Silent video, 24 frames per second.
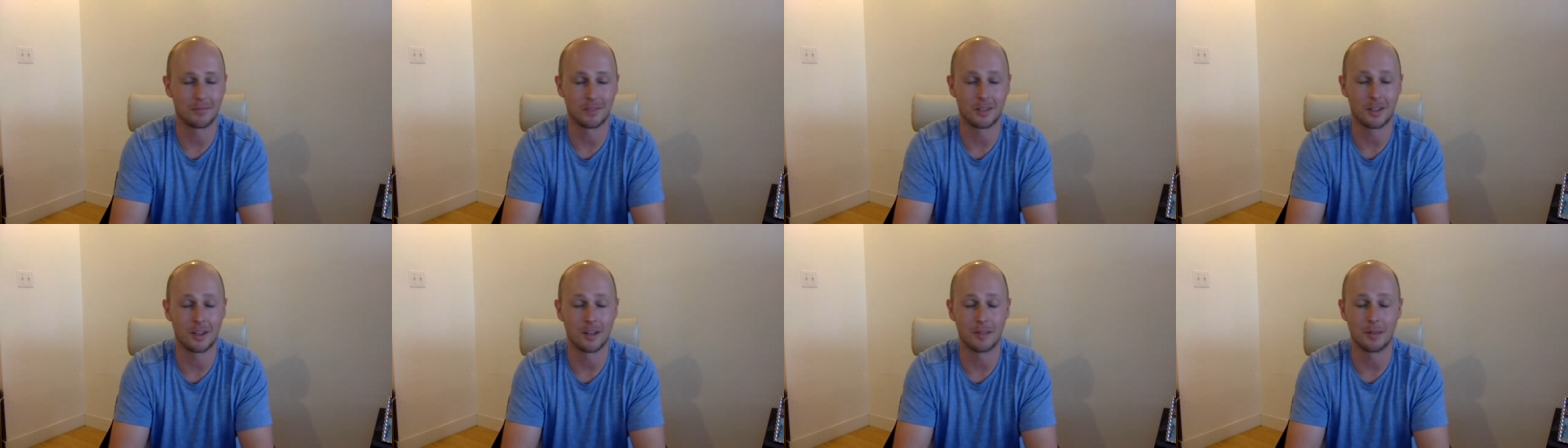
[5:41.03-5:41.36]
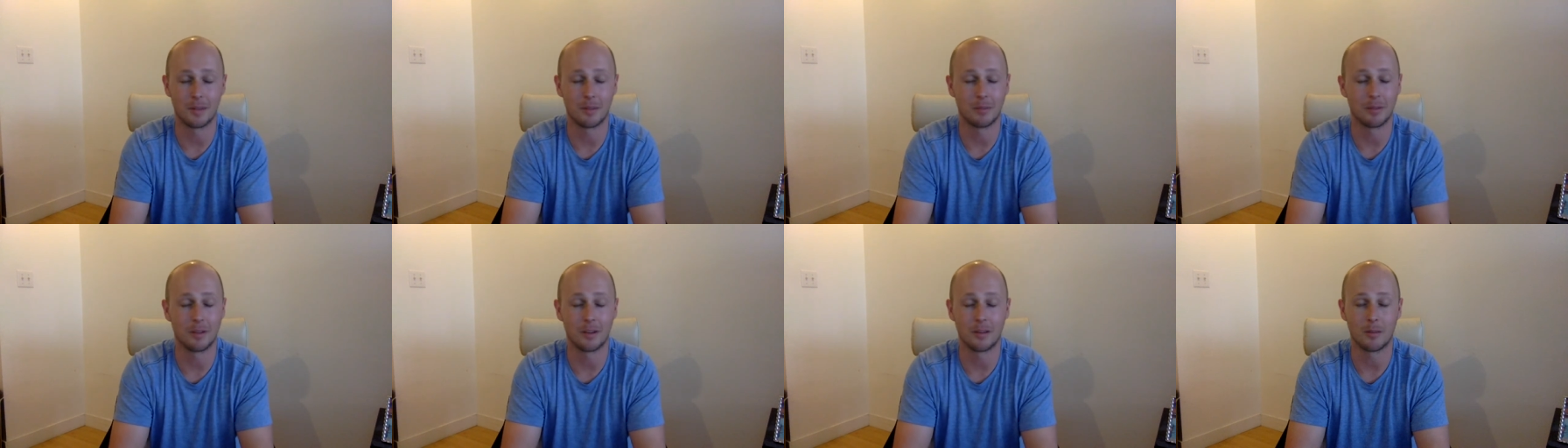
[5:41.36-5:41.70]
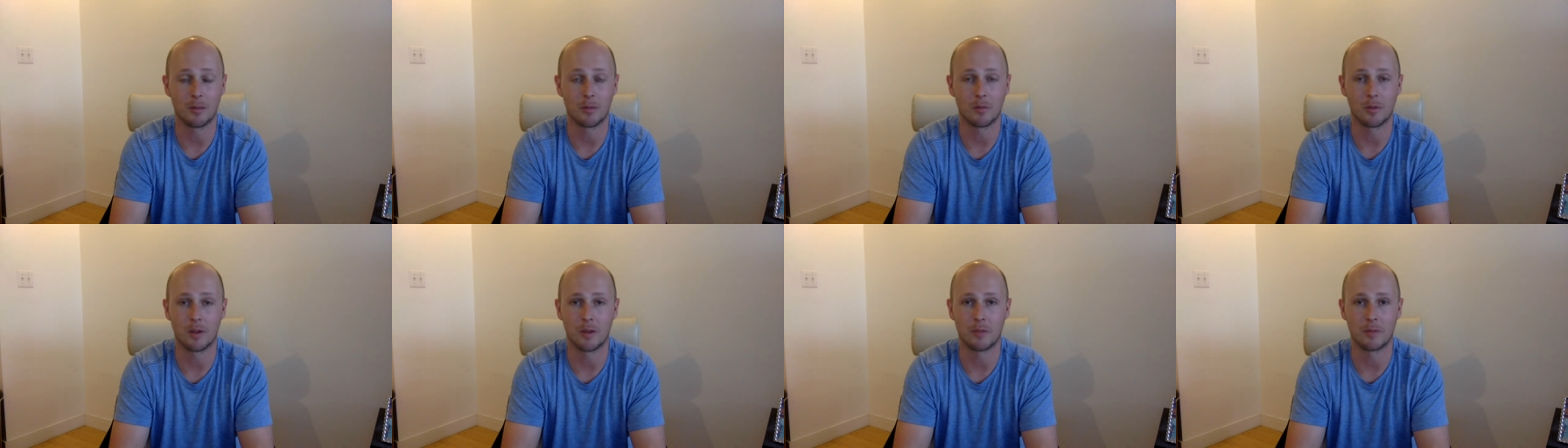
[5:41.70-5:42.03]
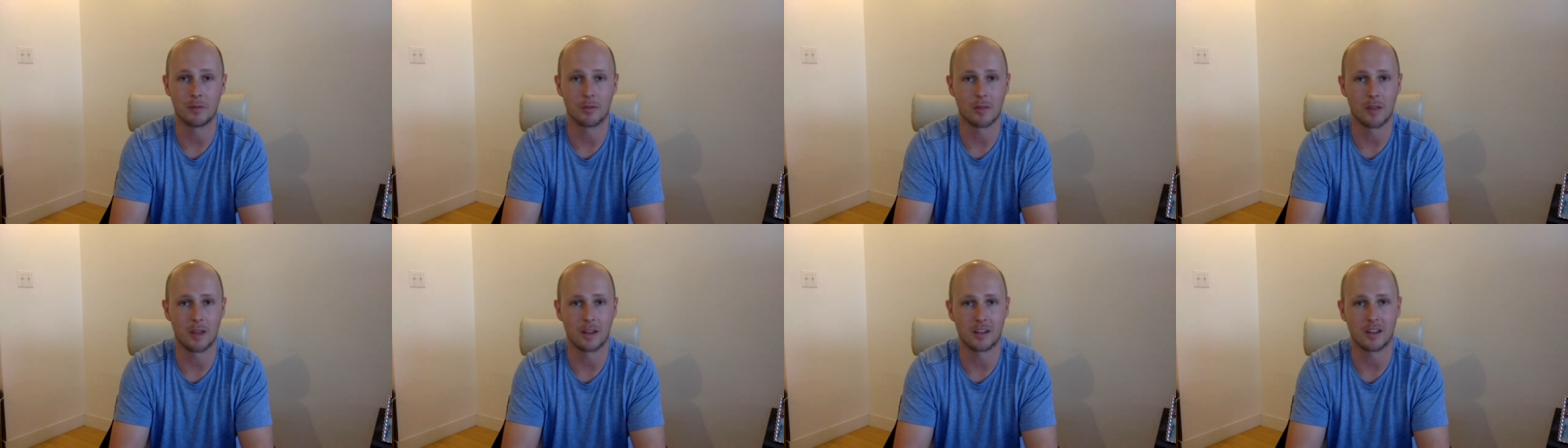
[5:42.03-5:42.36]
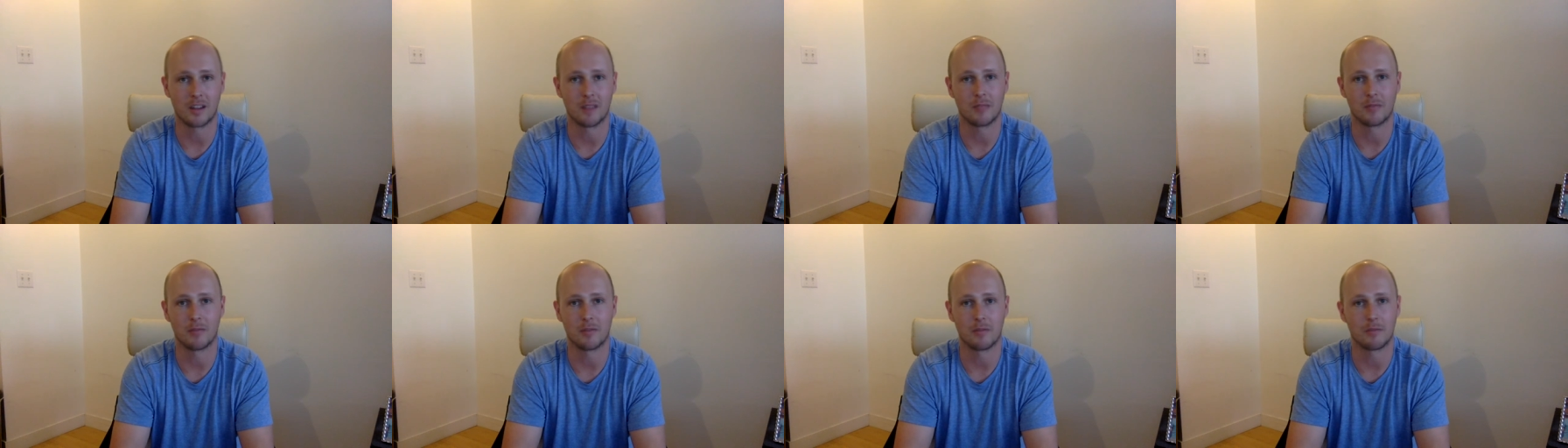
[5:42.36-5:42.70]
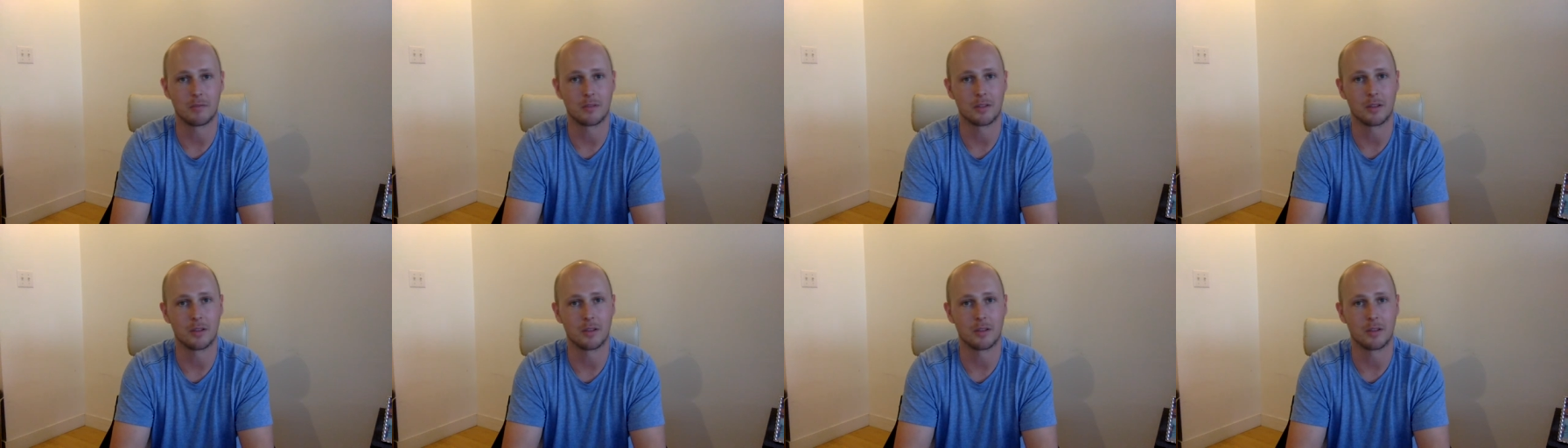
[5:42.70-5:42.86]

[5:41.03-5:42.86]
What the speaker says: going to be plenty more problems where that came from.